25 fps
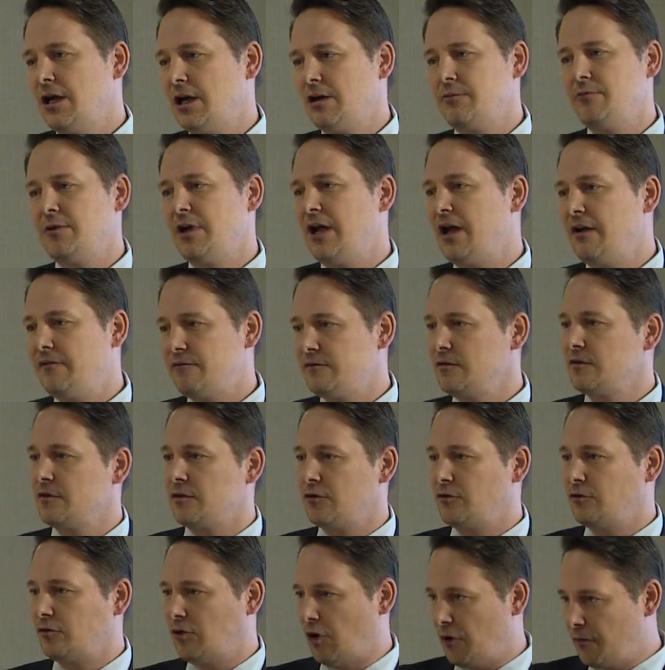And we
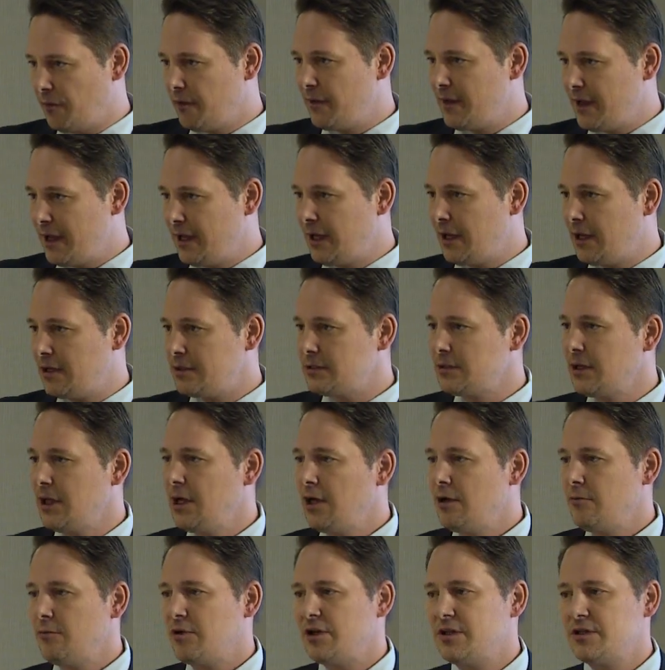haven't gone there yet,
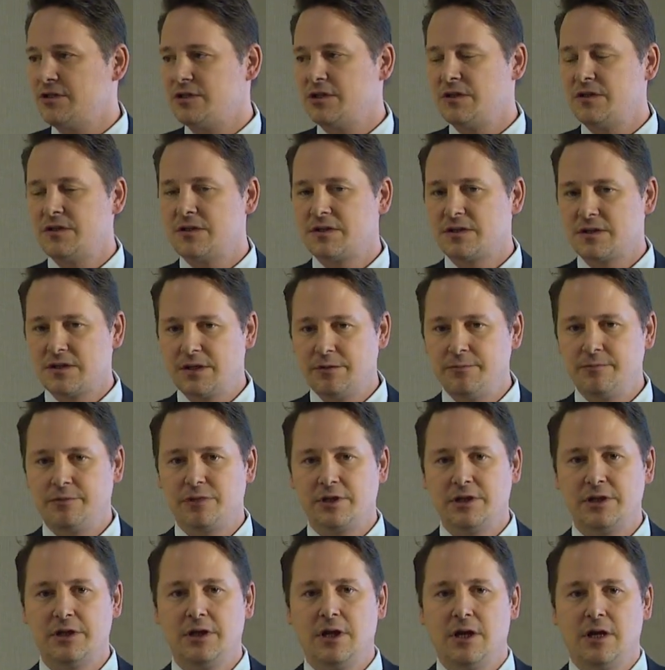but it's just
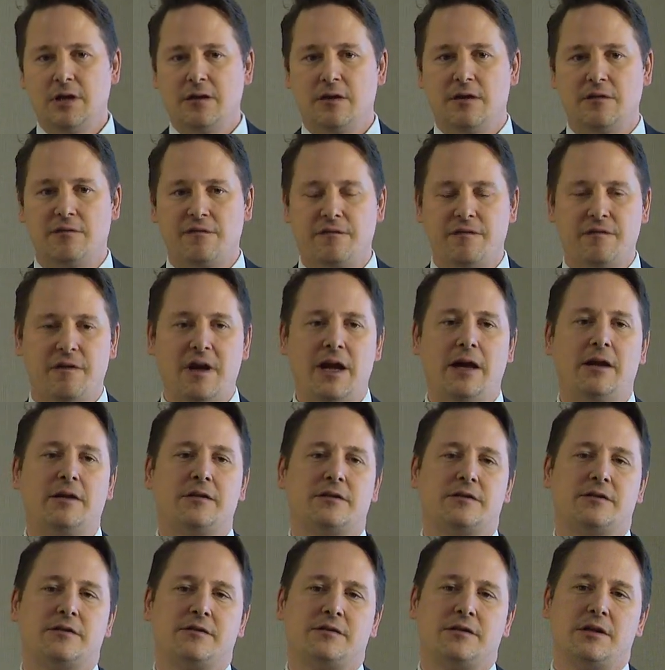simply the
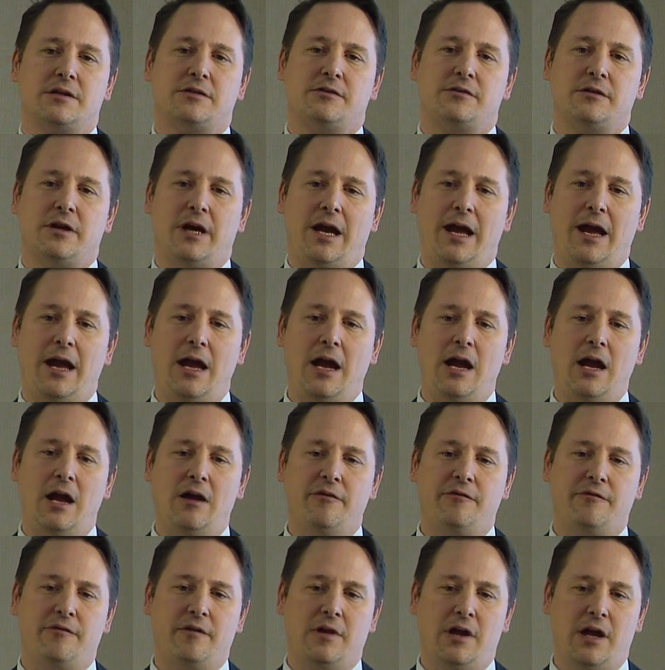fact that you
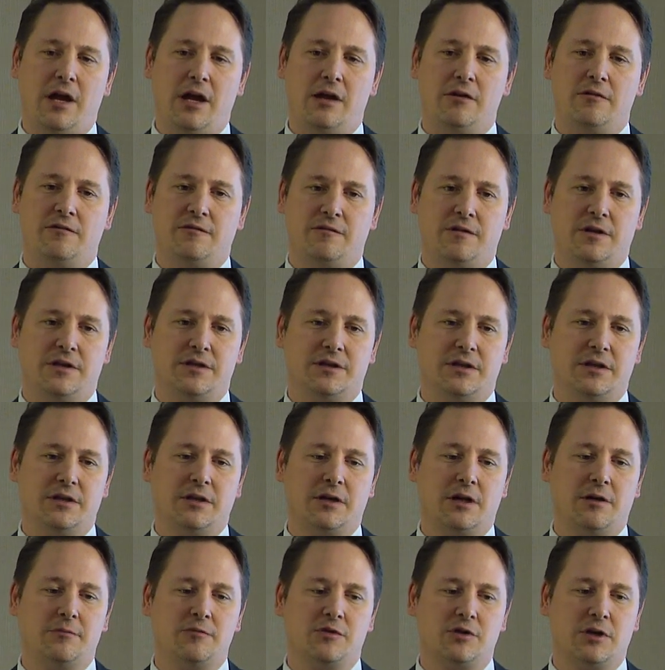have the head of fixed
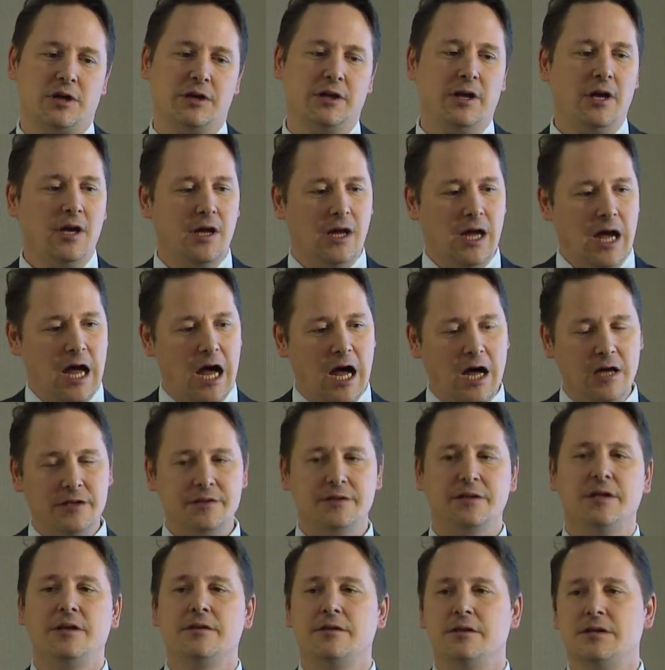income trading
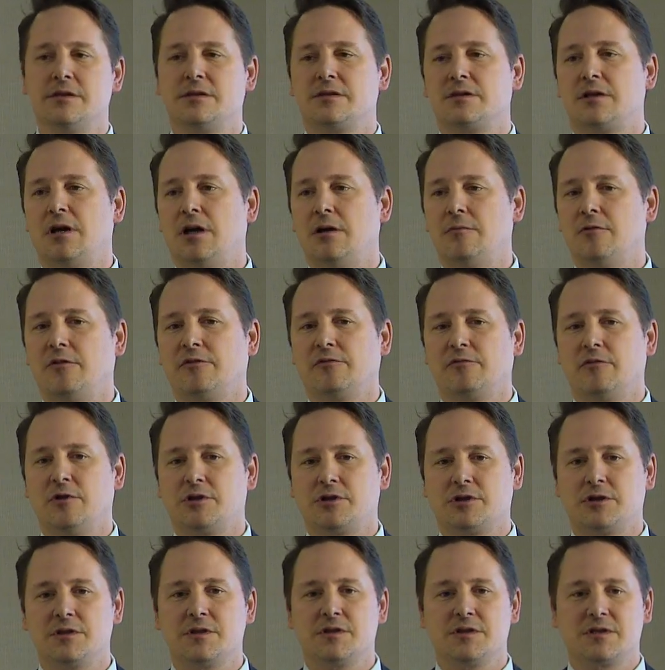asking these type of
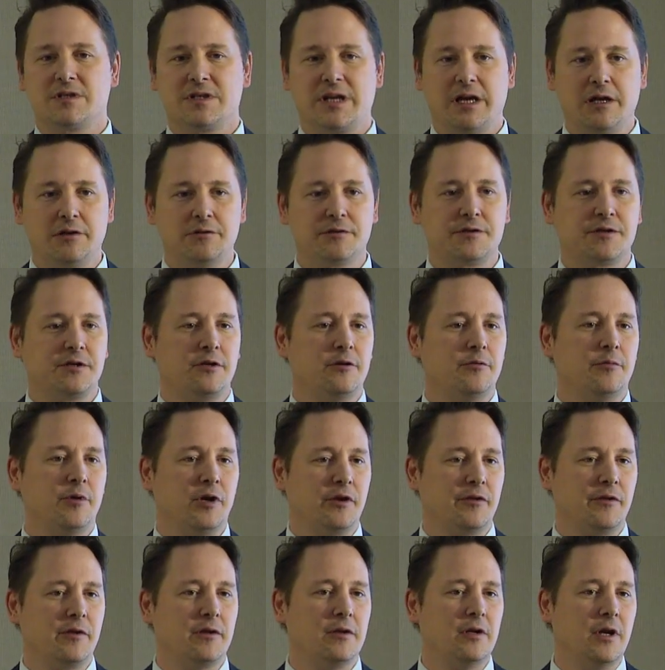questions tells you
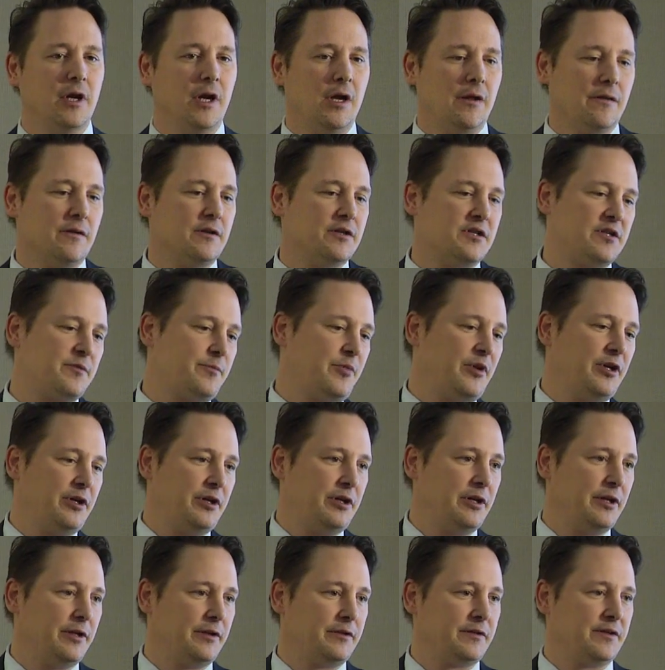about the
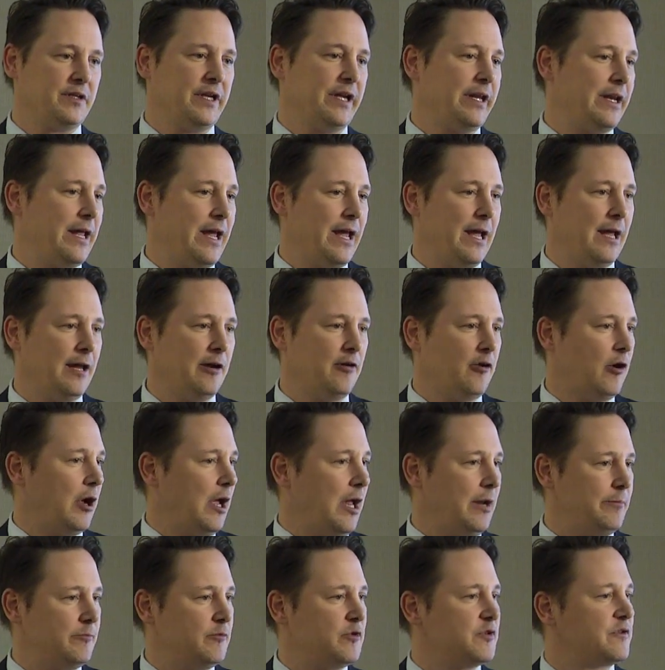spirit, DNA
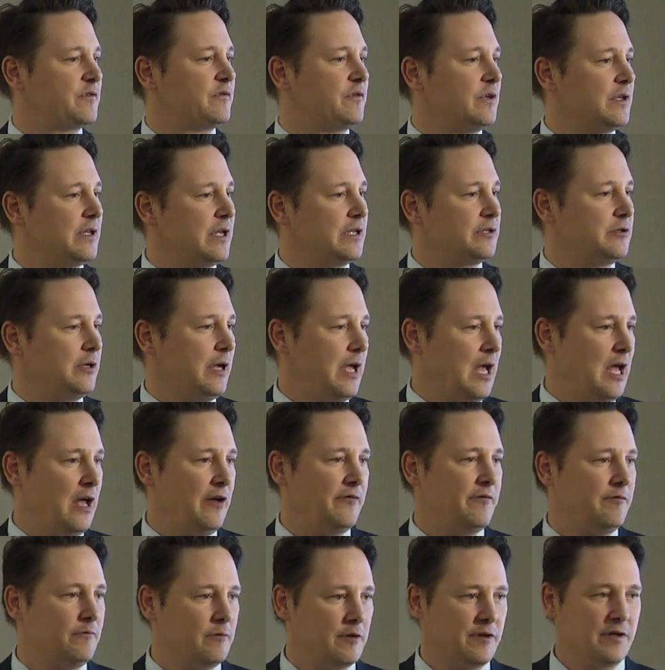or atmosphere that you
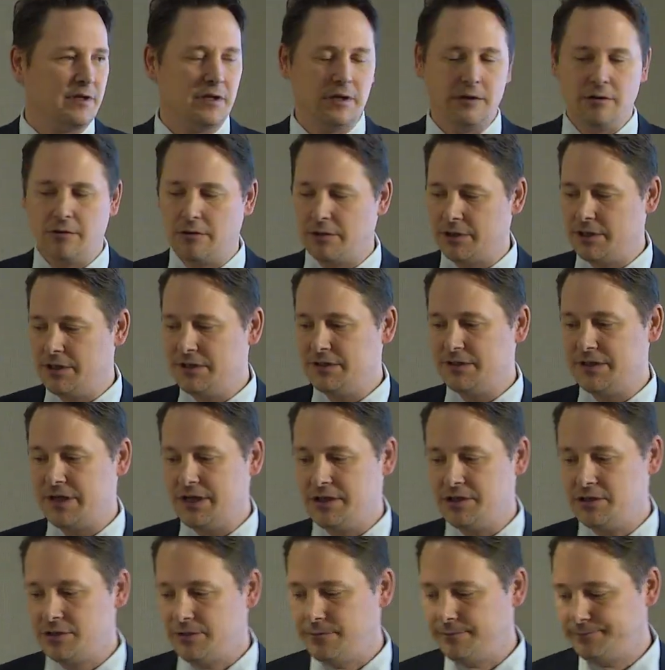have within an
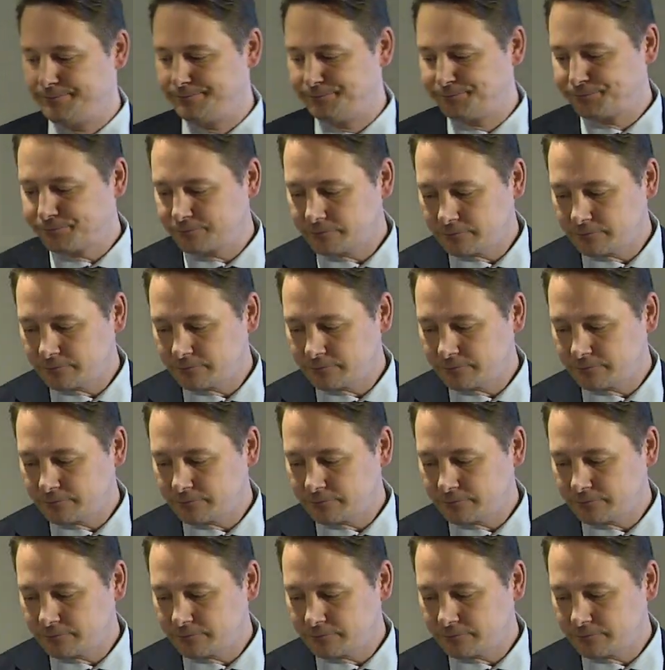organization.